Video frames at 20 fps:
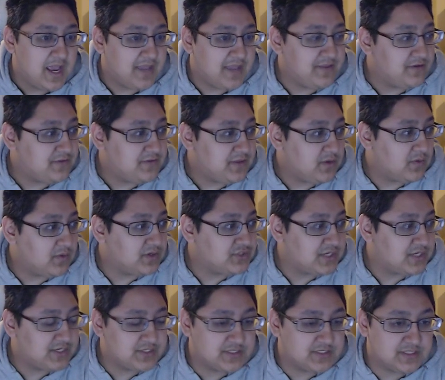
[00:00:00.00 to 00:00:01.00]
And the other thing you want
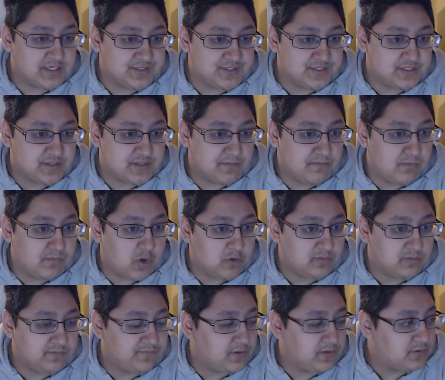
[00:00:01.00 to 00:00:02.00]
to change is change this to
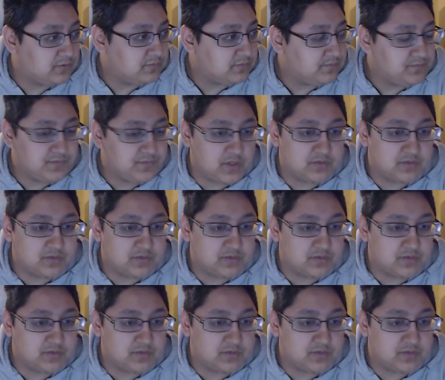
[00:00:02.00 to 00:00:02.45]
mobile phone.